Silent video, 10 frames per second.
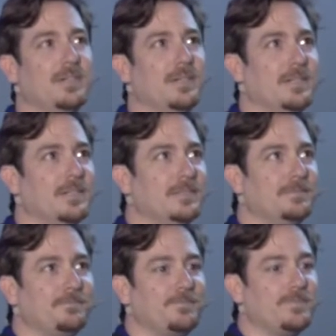
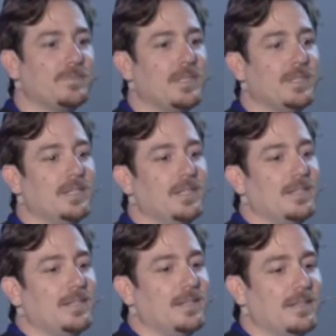And
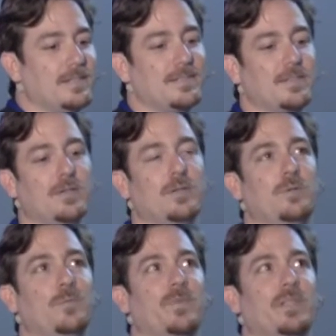
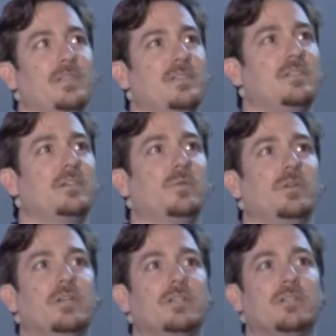so in this talk,
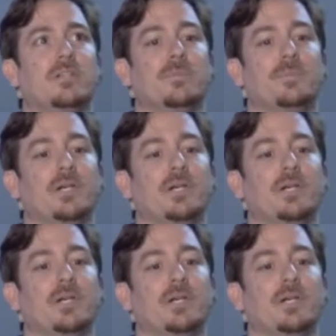we're going to talk